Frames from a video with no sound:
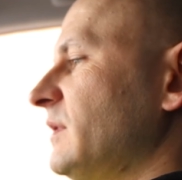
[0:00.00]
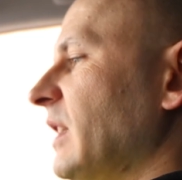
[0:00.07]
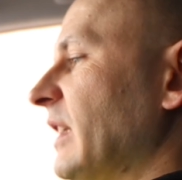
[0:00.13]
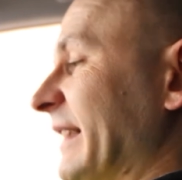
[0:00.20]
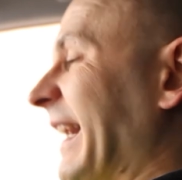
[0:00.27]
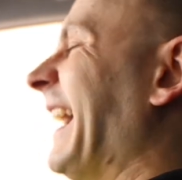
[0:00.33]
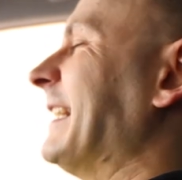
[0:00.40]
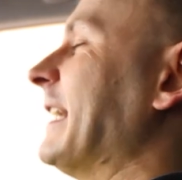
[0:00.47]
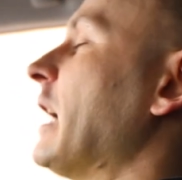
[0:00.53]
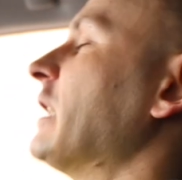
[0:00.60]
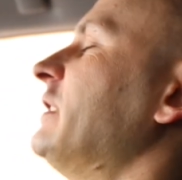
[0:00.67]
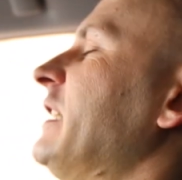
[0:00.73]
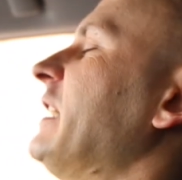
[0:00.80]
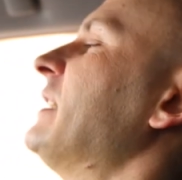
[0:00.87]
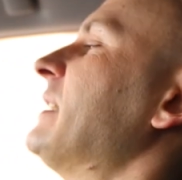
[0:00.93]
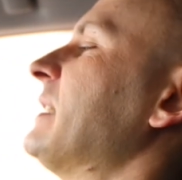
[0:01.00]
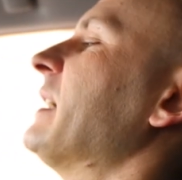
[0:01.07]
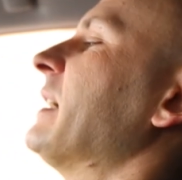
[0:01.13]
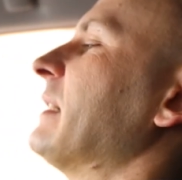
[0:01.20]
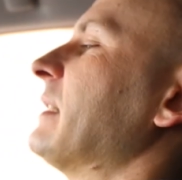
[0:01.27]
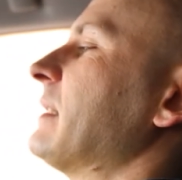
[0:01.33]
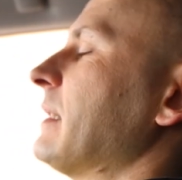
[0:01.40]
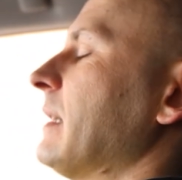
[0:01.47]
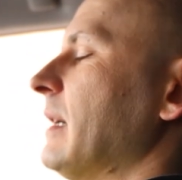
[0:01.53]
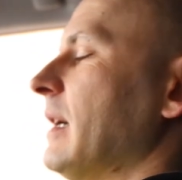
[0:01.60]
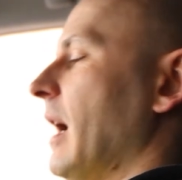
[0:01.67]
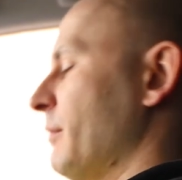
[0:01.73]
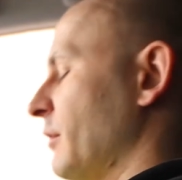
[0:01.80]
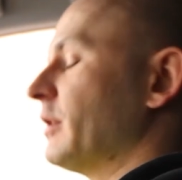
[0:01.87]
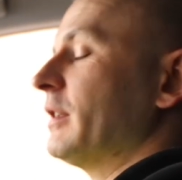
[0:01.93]
Day 96.
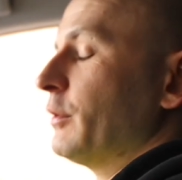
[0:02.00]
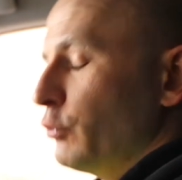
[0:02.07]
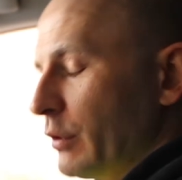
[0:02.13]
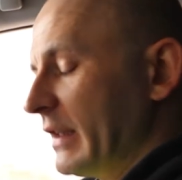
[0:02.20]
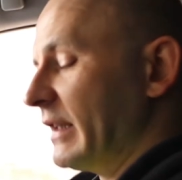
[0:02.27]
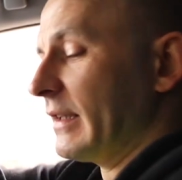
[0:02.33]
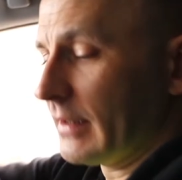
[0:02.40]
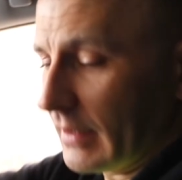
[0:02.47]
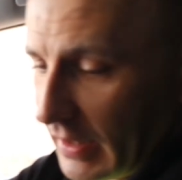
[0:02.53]
I'm gonna read it